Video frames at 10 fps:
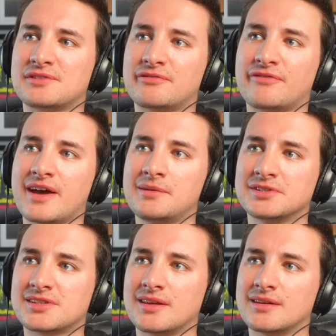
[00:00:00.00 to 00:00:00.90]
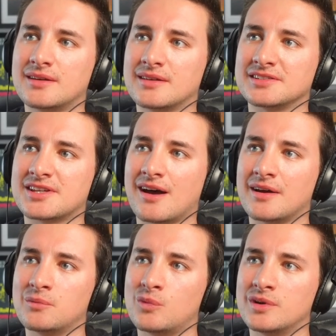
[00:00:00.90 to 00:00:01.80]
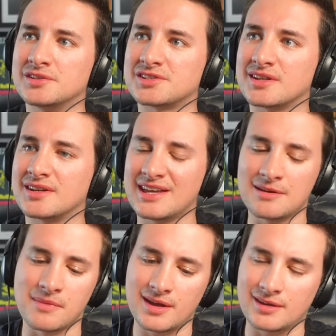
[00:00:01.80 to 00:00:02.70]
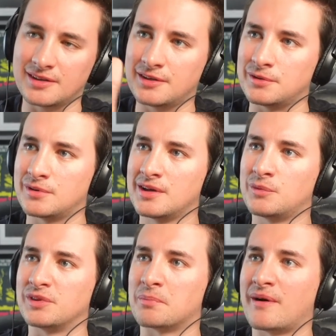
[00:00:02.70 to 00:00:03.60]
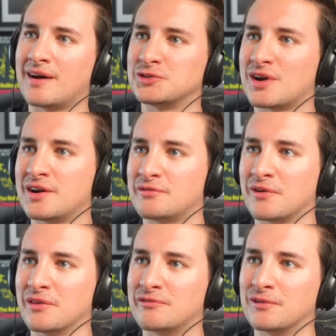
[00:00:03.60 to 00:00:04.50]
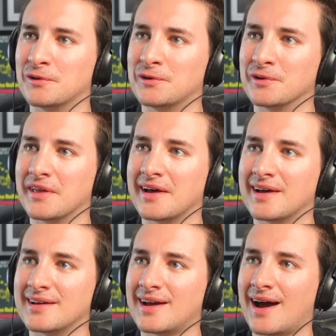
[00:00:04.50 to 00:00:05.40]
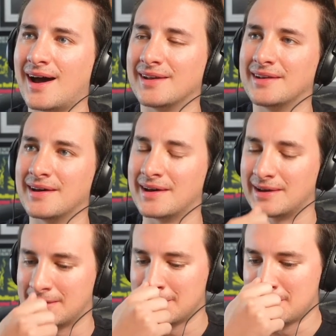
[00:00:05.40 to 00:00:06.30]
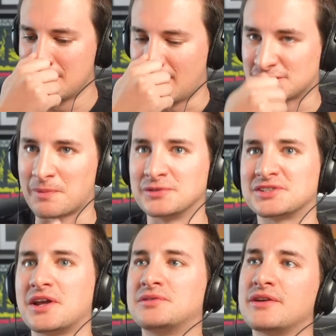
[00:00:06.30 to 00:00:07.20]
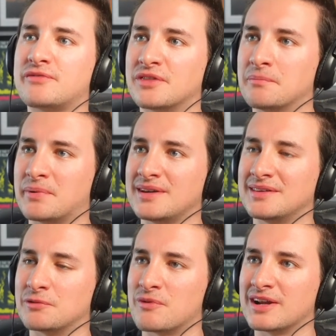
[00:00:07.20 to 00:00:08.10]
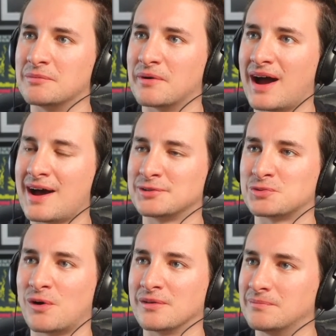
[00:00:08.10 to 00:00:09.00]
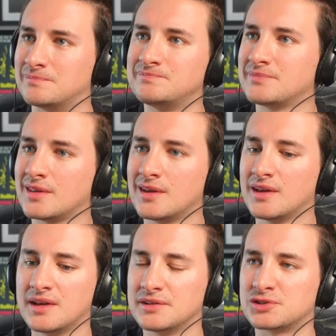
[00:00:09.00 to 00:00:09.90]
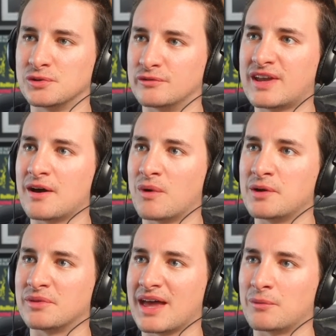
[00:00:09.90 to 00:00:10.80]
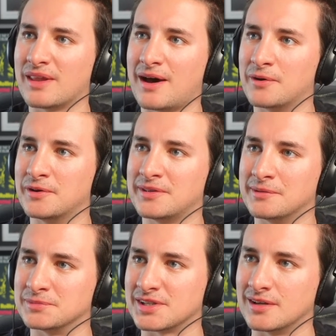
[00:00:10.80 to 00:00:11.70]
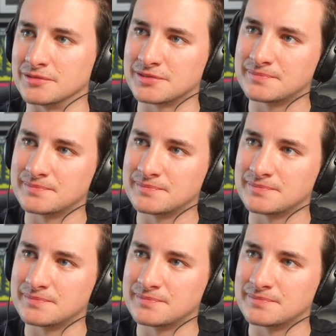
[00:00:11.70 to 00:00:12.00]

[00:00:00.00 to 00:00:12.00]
famous thing at the time was uh, him hitting you with the pile driver on the floor there, and uh, I suppose it's no different than being in the ring. But how does one sort of get away with that without hurting themselves?